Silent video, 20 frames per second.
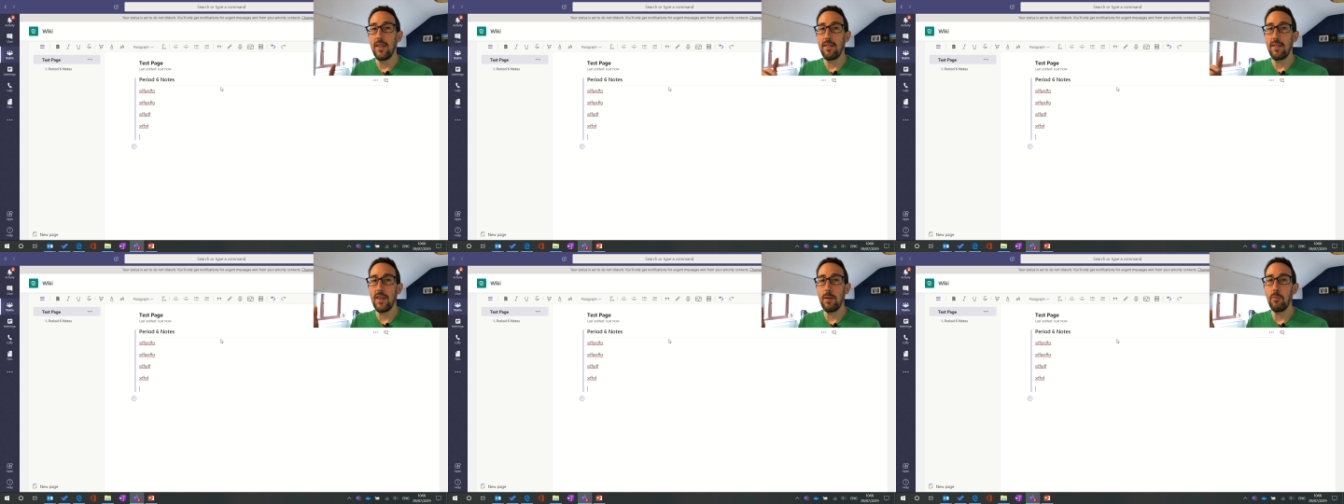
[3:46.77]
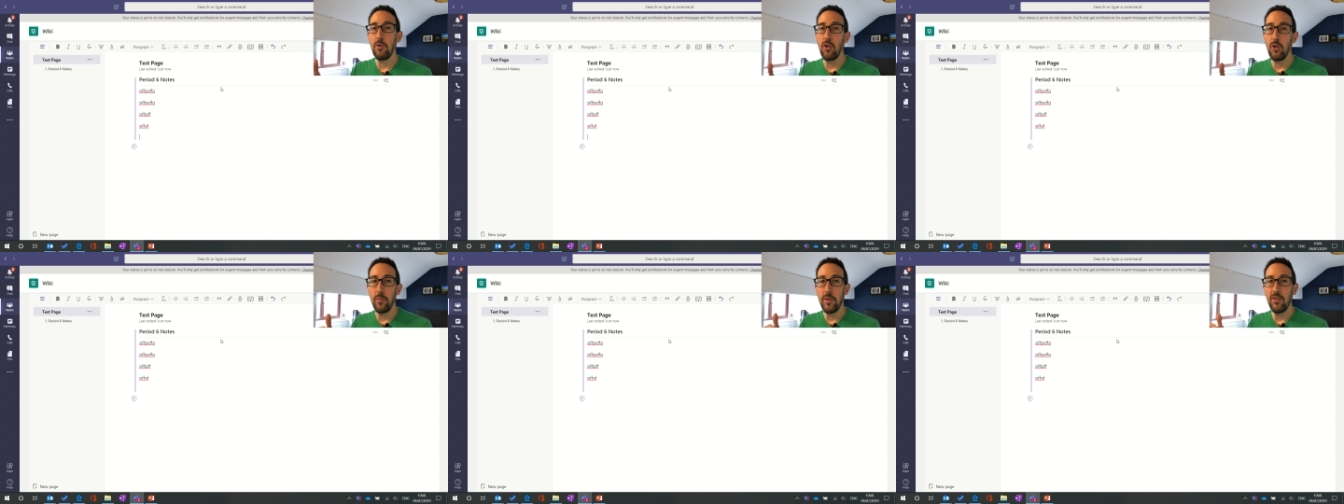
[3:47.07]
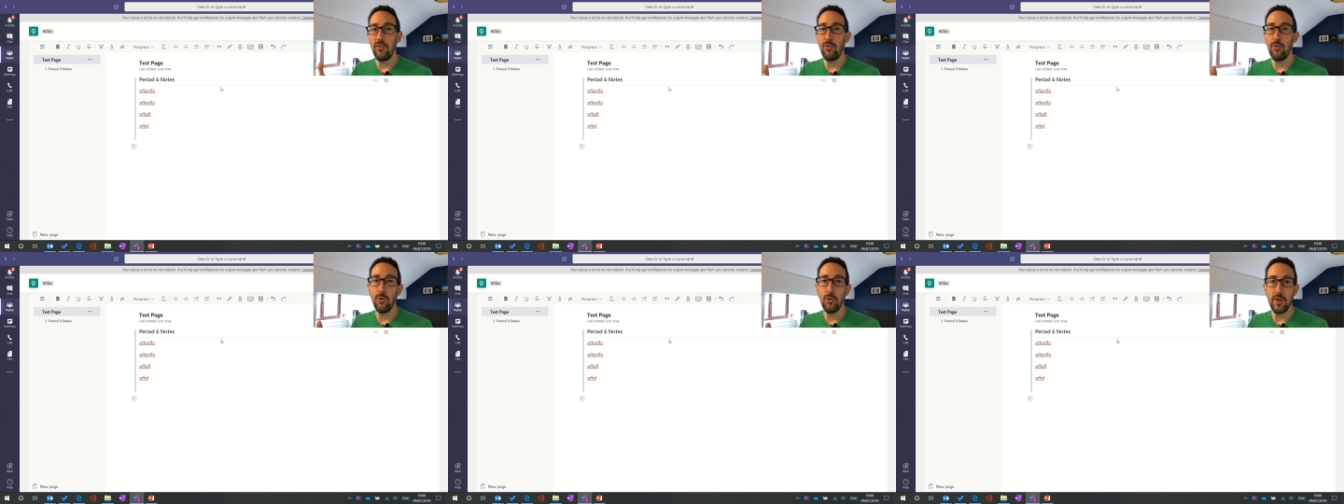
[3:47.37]
They might all be
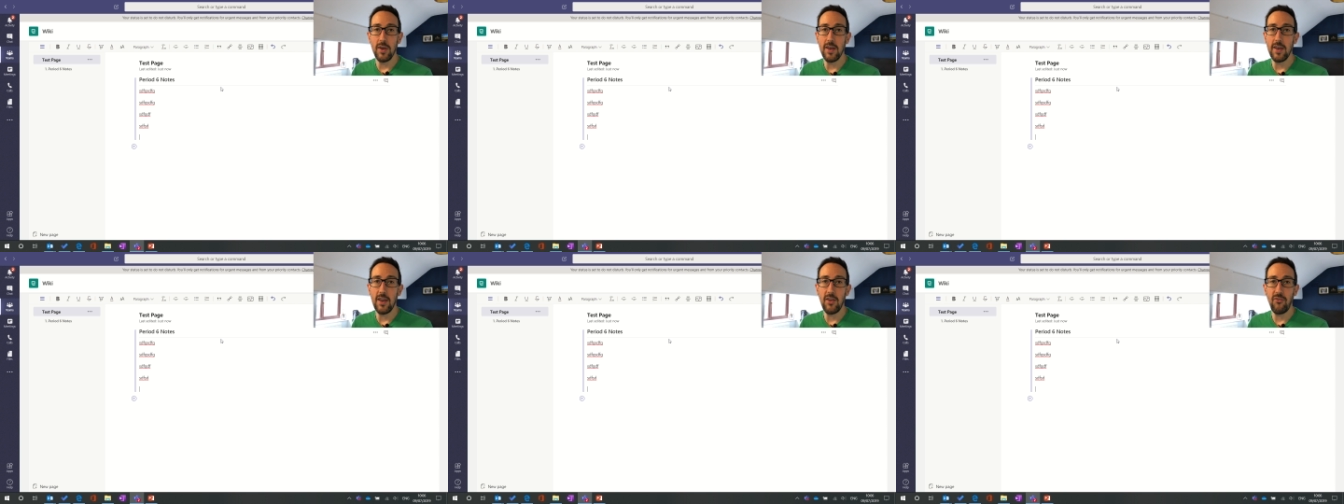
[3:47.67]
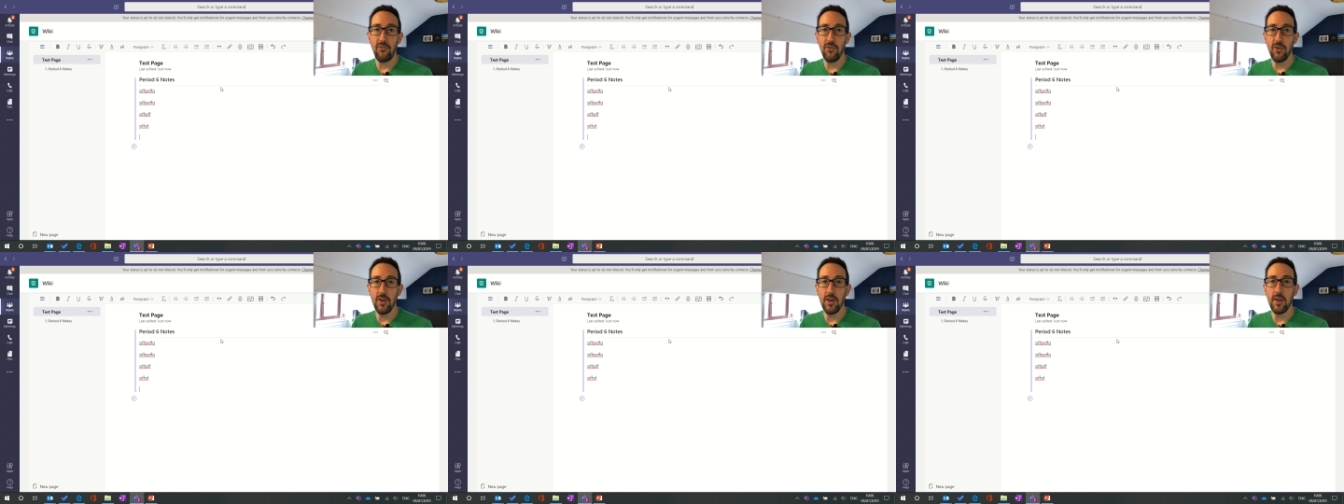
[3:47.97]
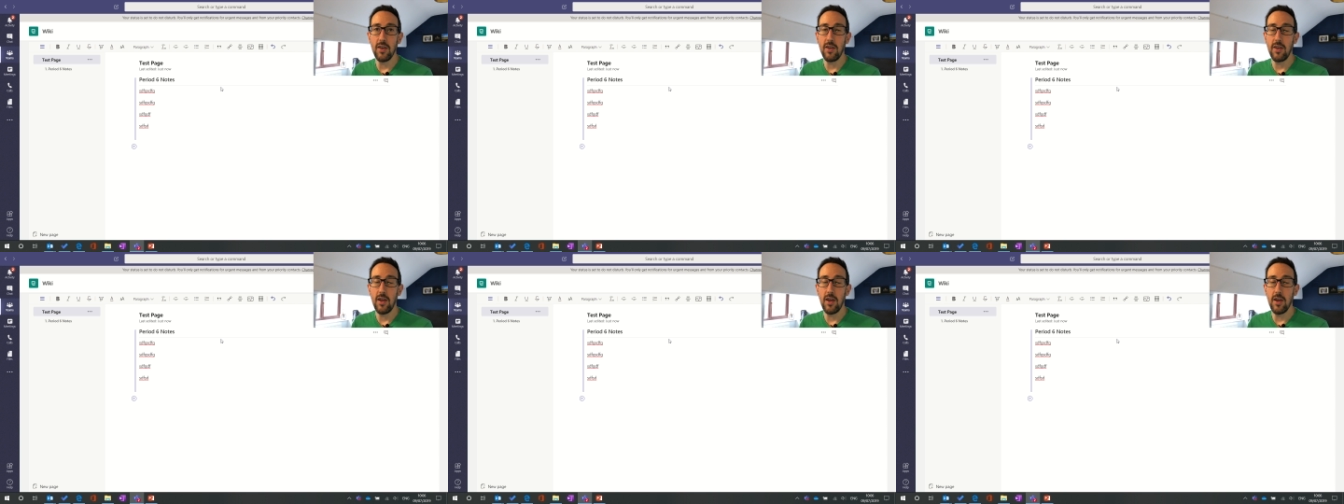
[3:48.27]
stored in different
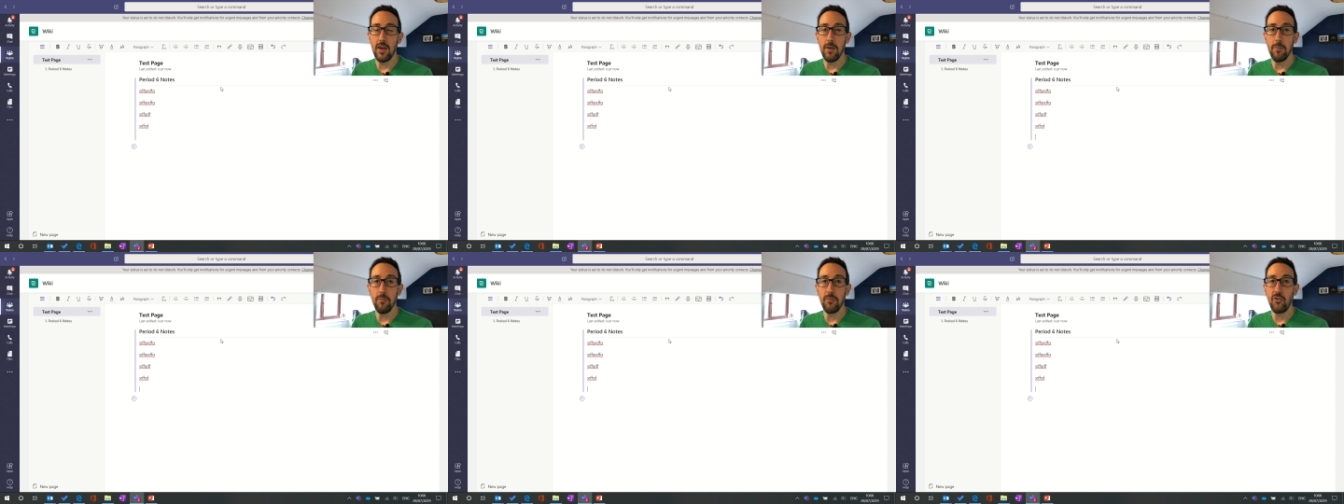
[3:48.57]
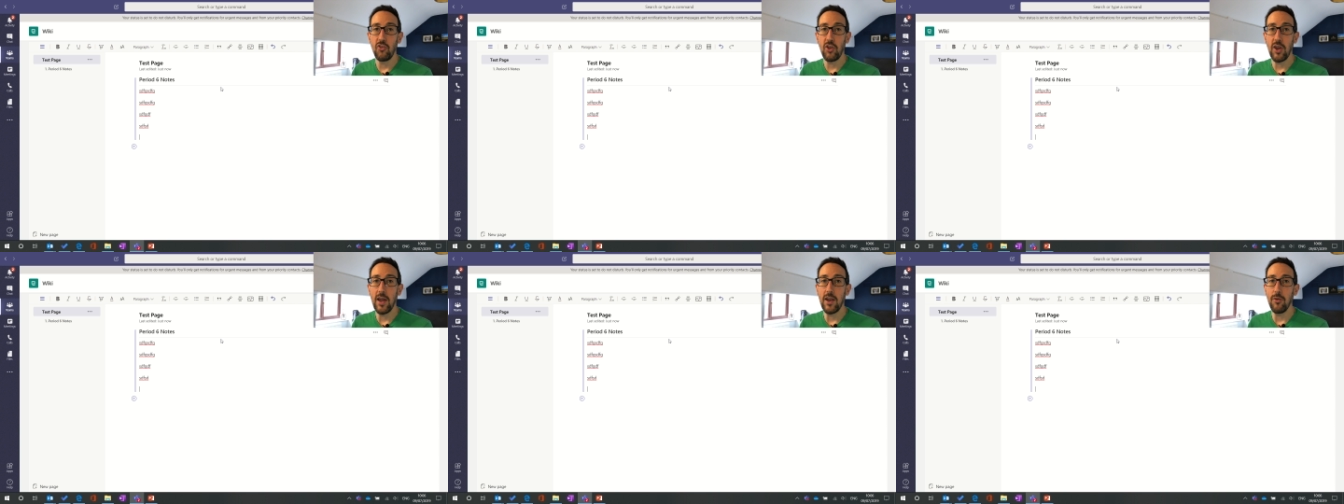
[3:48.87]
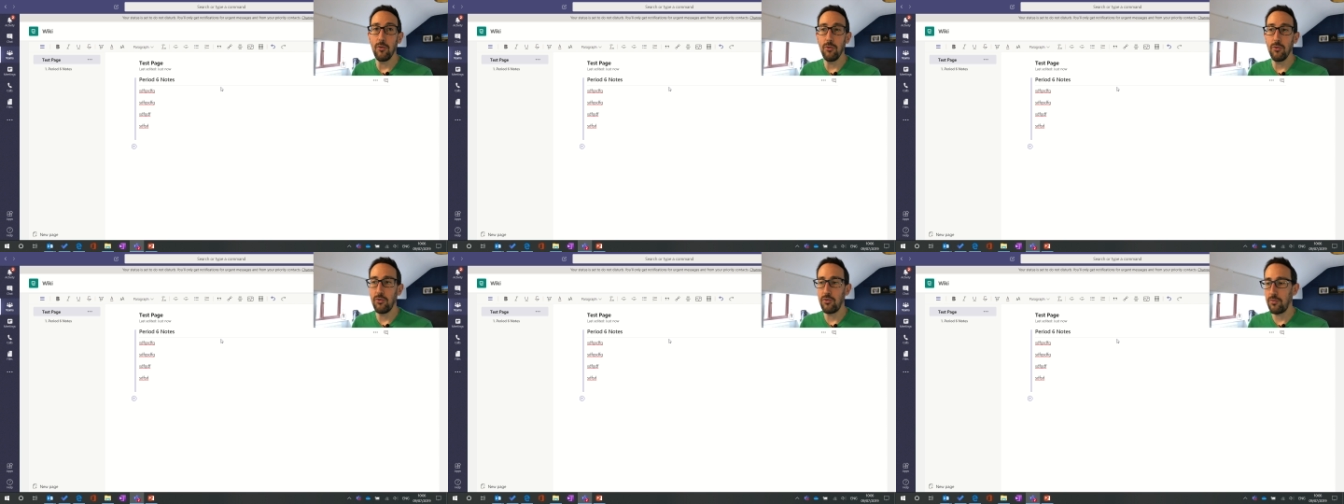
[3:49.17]
um,
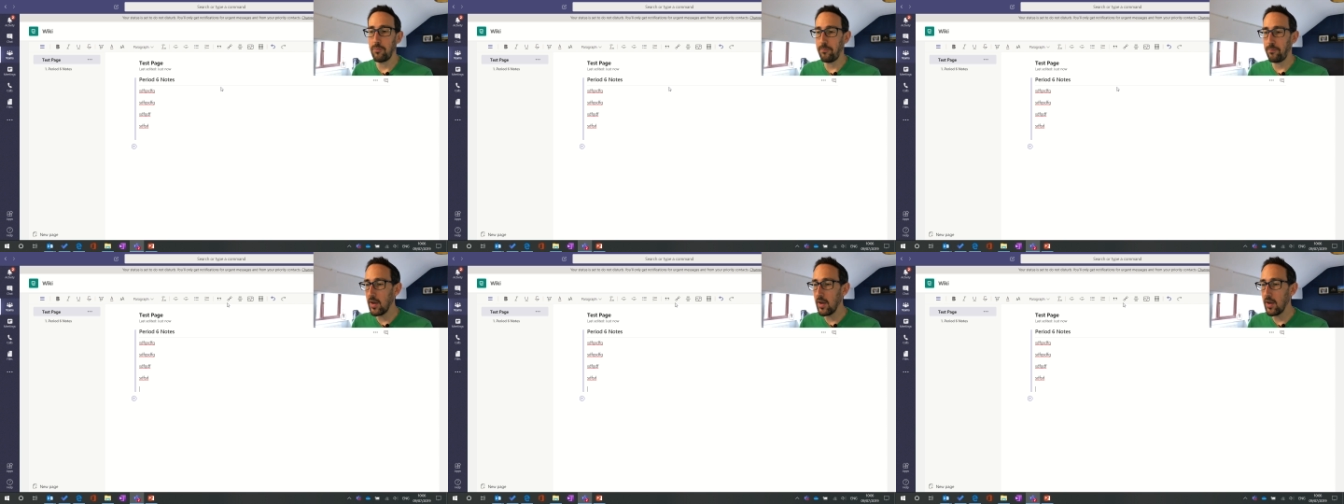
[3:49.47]
channels,